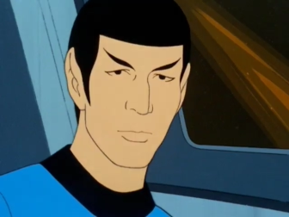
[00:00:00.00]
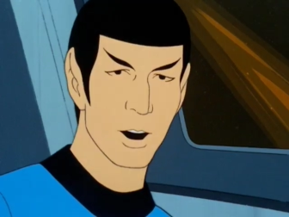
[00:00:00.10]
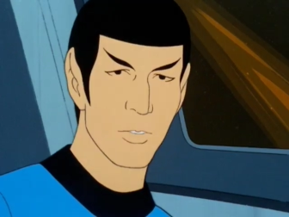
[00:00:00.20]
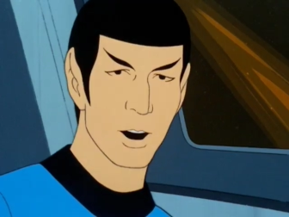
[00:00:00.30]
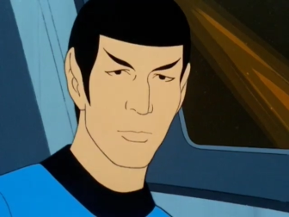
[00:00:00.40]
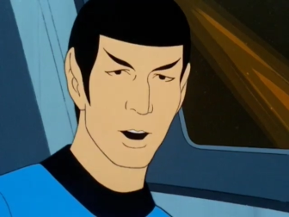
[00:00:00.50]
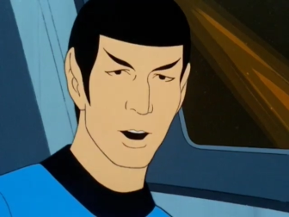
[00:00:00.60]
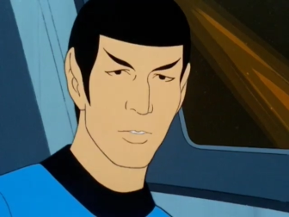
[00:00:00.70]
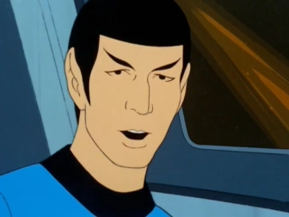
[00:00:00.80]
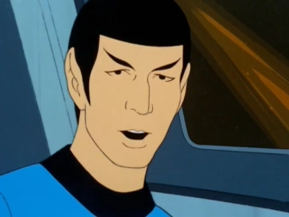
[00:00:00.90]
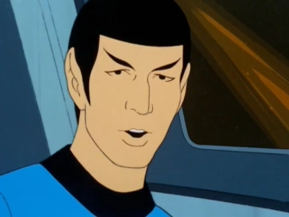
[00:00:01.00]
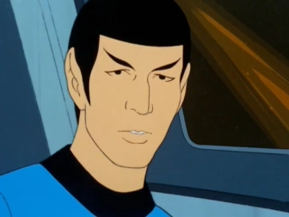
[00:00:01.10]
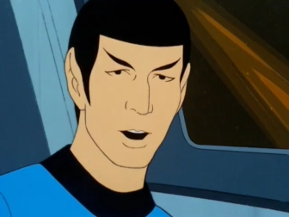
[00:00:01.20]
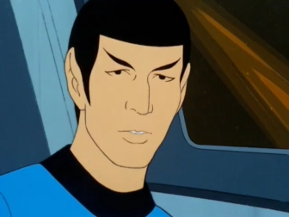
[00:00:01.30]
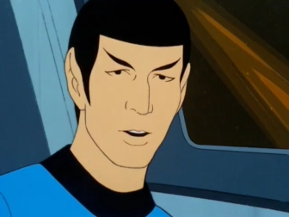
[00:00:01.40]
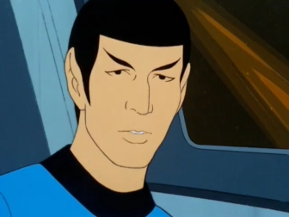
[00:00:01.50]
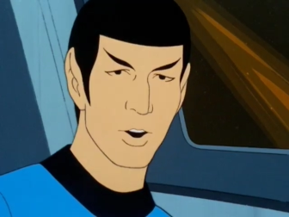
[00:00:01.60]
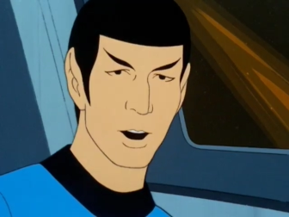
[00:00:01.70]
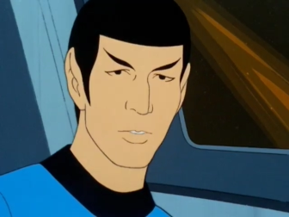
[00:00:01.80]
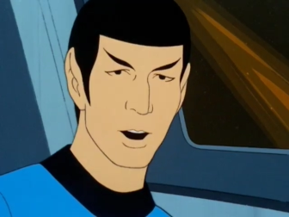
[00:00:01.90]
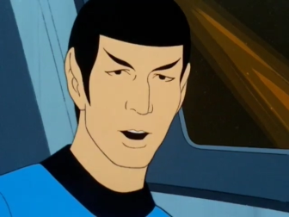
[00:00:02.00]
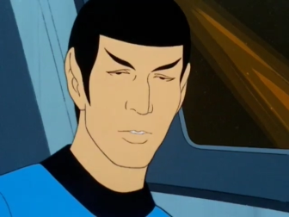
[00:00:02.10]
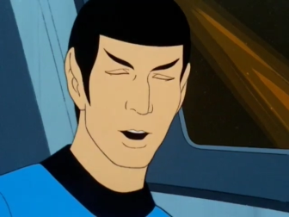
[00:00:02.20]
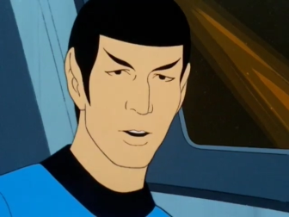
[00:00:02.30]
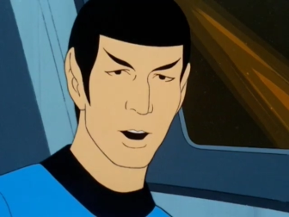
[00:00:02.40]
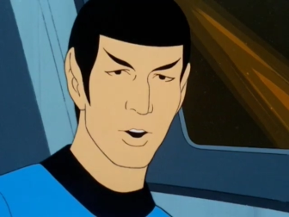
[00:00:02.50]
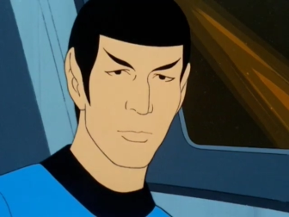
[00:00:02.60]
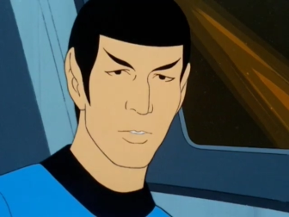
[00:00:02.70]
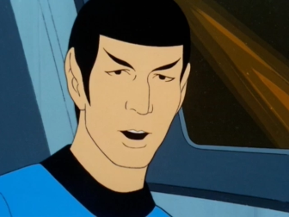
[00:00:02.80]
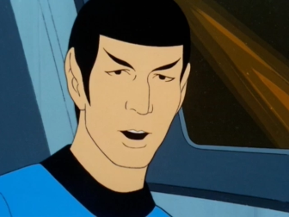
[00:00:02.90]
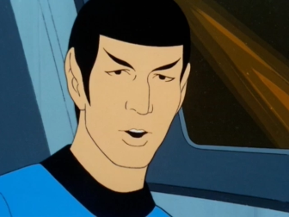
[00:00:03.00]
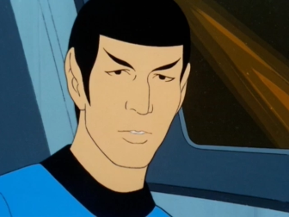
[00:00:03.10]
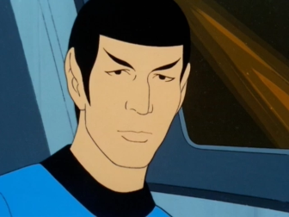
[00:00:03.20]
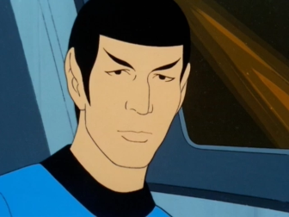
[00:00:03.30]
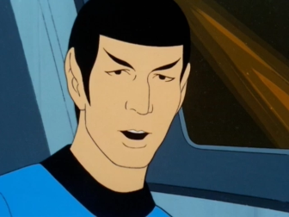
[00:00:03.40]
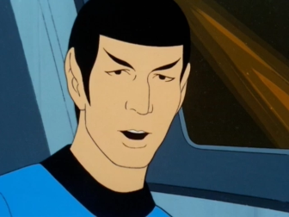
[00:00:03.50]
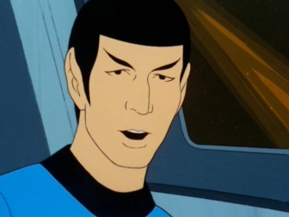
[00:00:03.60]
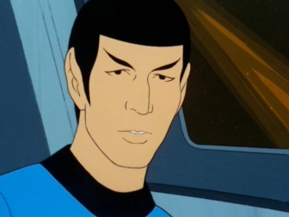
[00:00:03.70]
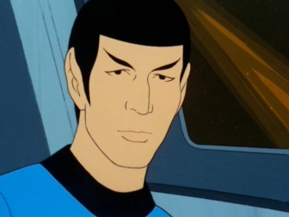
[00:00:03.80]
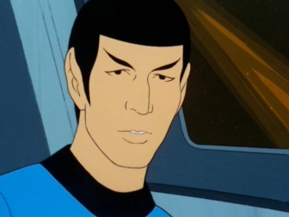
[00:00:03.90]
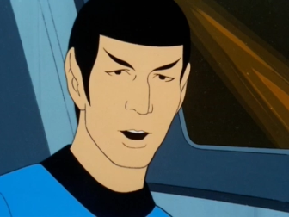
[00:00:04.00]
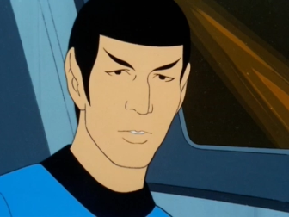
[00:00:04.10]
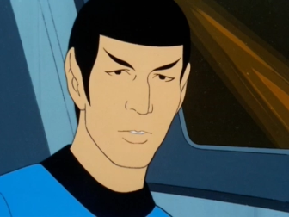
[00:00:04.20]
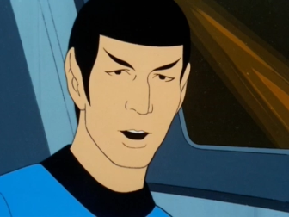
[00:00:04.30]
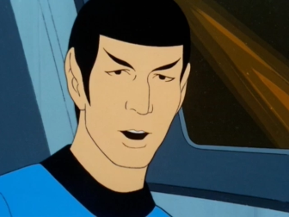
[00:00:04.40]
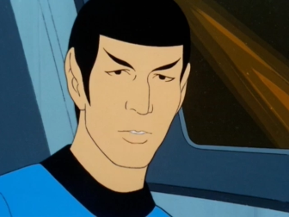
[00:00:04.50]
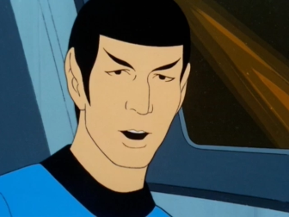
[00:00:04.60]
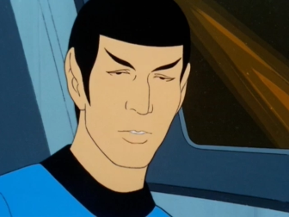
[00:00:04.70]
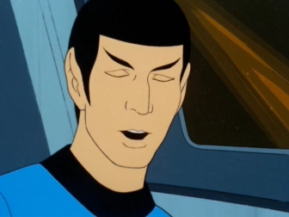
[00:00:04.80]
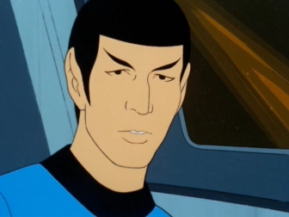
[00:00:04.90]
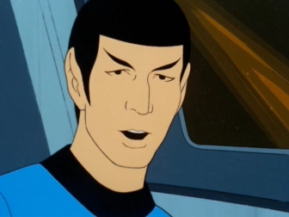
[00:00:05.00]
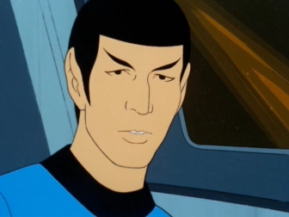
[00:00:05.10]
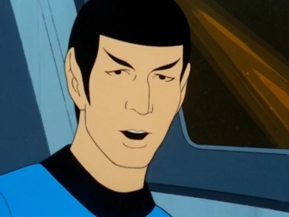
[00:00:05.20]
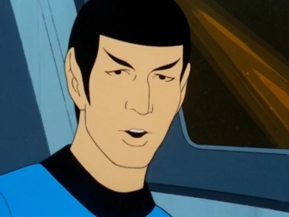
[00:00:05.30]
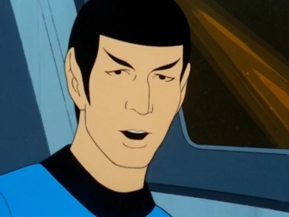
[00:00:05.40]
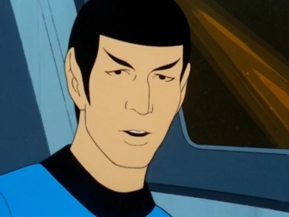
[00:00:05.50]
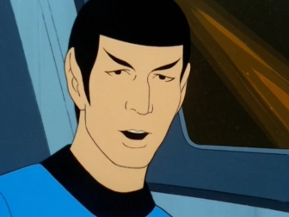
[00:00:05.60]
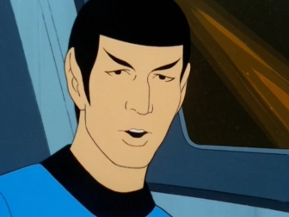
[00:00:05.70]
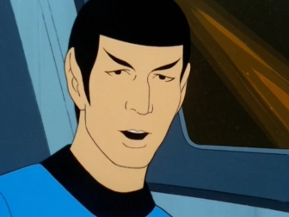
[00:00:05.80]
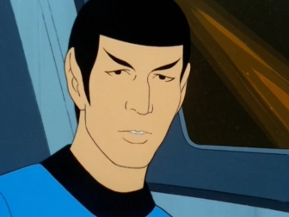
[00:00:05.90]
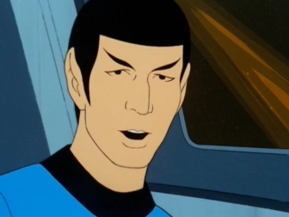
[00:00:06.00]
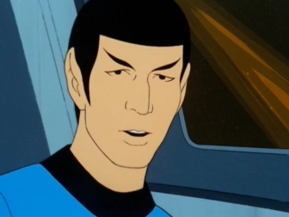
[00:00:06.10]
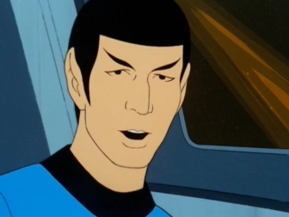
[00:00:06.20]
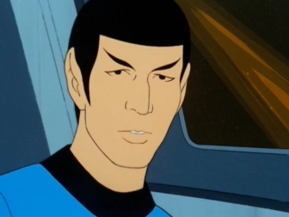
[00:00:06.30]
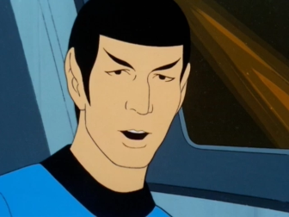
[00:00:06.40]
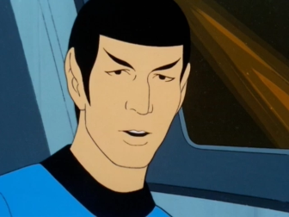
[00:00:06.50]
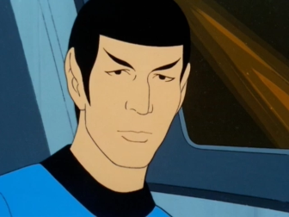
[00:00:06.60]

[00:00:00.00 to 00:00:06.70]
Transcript: Even if a point of view is declared to be valid by a group in power, it cannot be valid unless it stands up to a rational and fair debate.